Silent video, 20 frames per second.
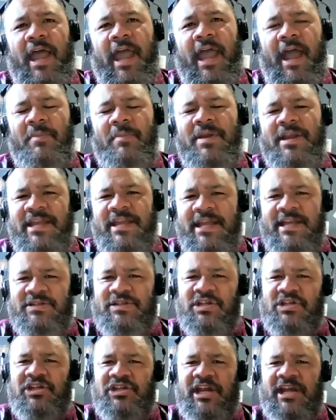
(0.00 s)
how many years
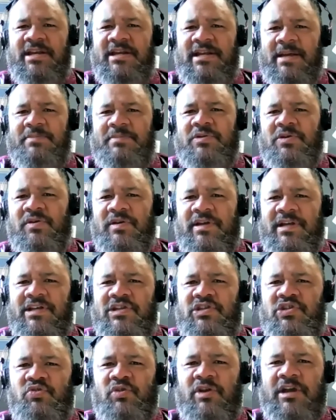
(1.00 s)
did you end up doing
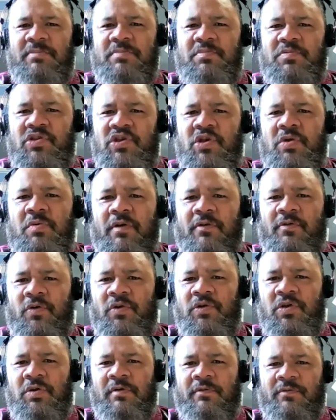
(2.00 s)
at Stream? You,
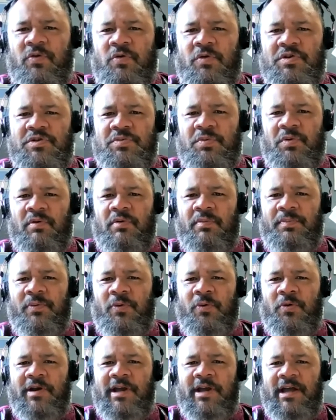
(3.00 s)
of course, were a
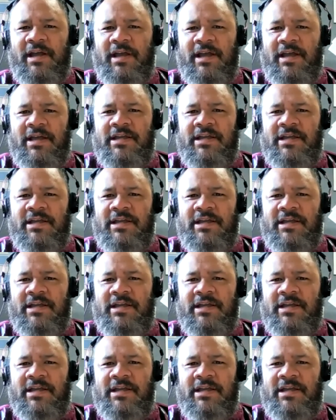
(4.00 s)
boarder.